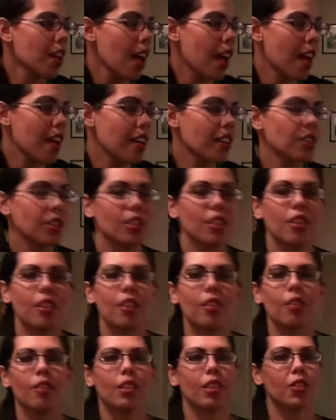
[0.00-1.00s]
and
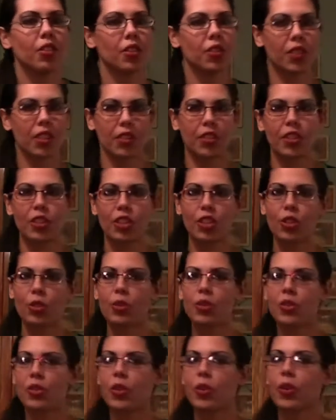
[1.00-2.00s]
this is season 2,
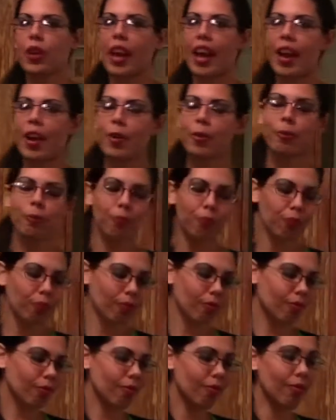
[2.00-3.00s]
so now
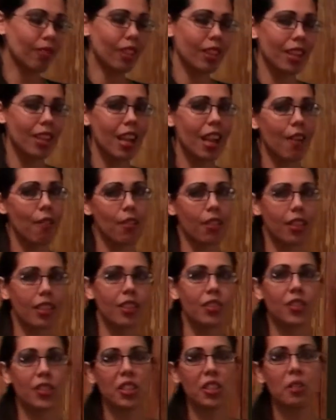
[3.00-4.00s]

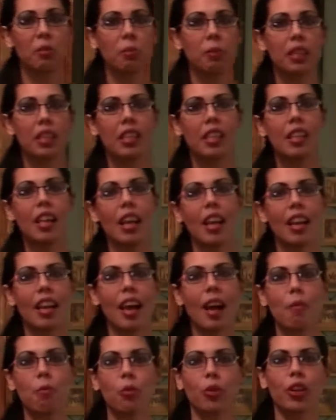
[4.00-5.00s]
everything's going to be a
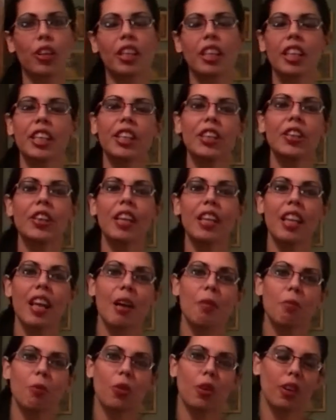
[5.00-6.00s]
lot more clear, a
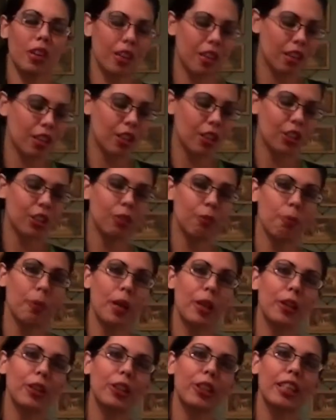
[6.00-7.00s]
lot more
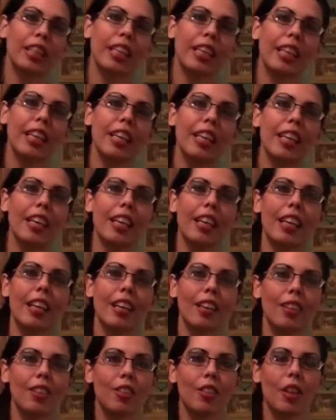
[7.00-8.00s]
better looking.
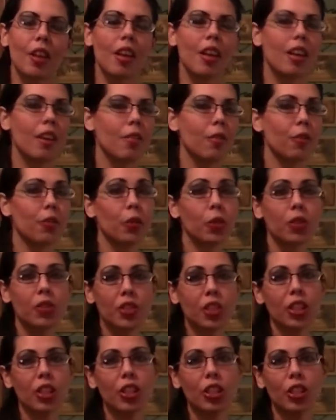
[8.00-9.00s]
The food's
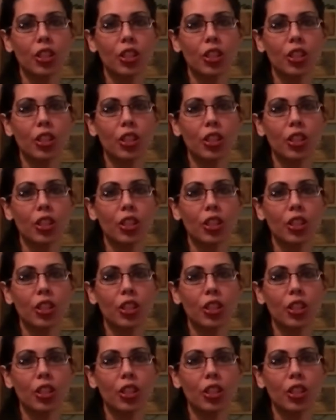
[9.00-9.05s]
going to